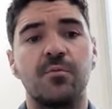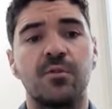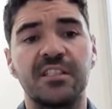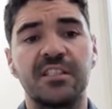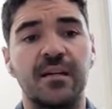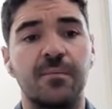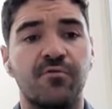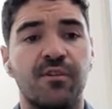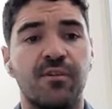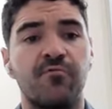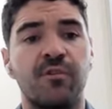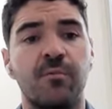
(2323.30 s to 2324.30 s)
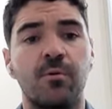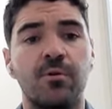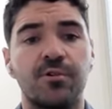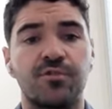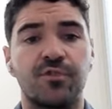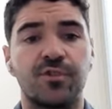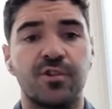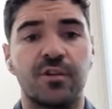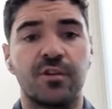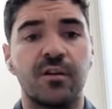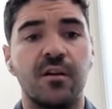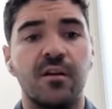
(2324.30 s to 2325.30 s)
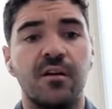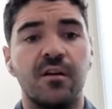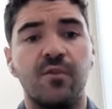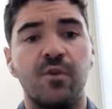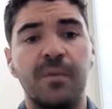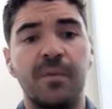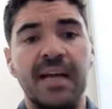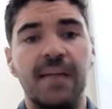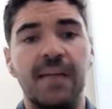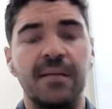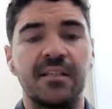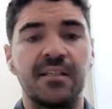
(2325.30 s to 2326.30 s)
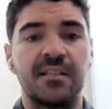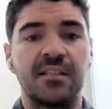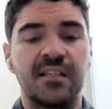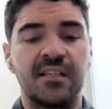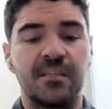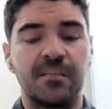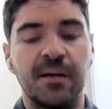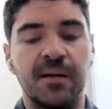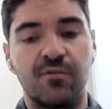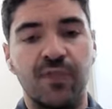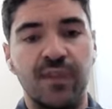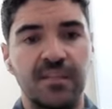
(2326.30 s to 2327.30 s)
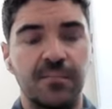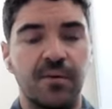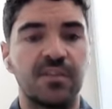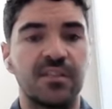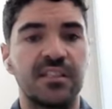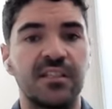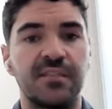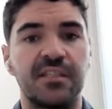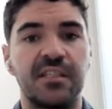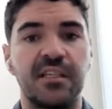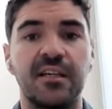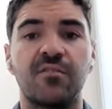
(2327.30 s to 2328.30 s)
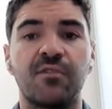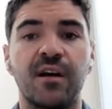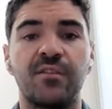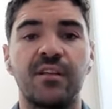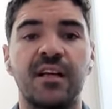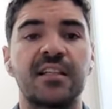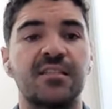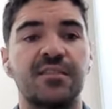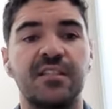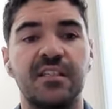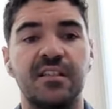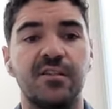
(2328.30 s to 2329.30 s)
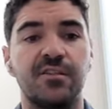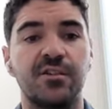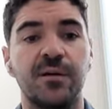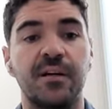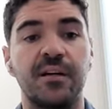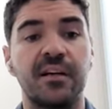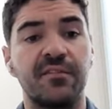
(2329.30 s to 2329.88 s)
Then you want to set up a re reward structure. Forming habits is, is about creating positivity around the activity that you're doing.